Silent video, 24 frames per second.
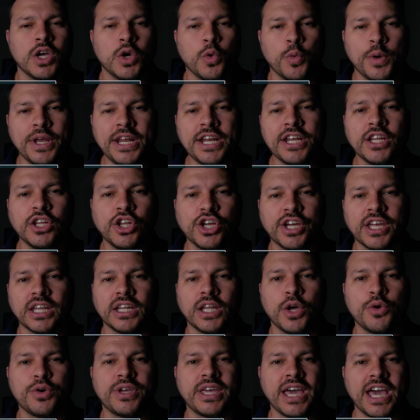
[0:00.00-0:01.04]
We need to look at
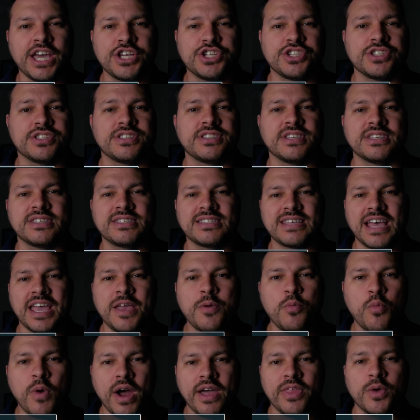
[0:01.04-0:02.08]
locations the
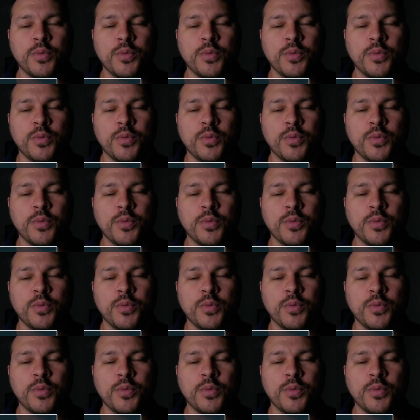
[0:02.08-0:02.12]
same way